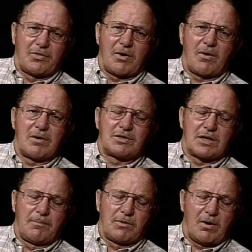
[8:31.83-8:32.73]
There are
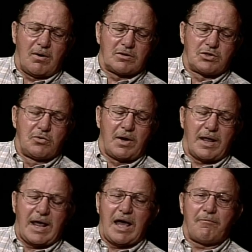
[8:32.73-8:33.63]
some dogs who
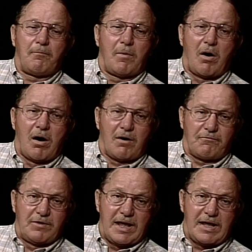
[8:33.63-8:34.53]
can have off
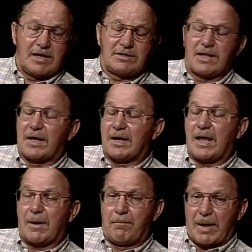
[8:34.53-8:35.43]
days. They can
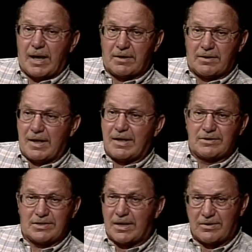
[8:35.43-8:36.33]
have bad
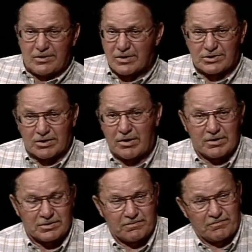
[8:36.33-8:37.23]
days. They just
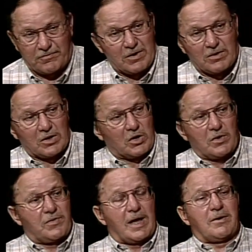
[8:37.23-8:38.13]
aren't feeling
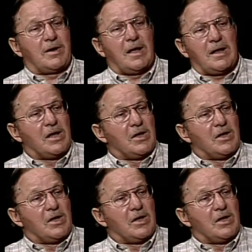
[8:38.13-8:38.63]
good that day.